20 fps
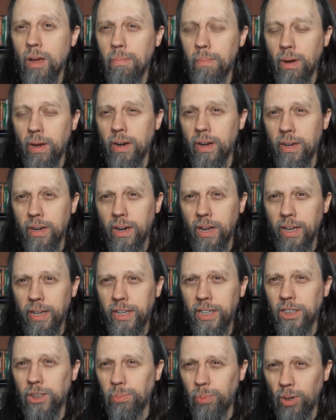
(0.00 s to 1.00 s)
But unlike
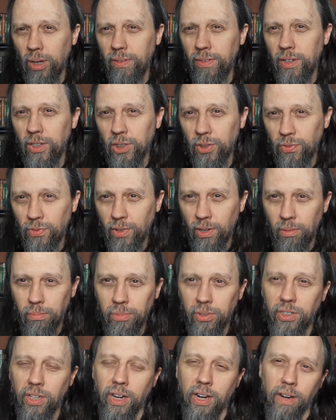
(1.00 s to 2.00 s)
his previous
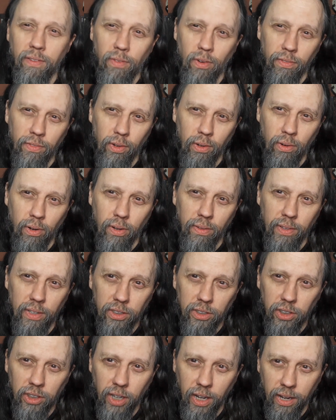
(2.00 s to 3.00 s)
films that I've reviewed on
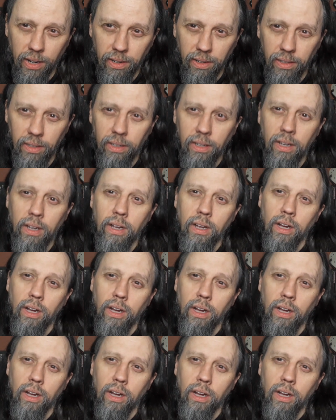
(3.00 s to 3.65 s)
this channel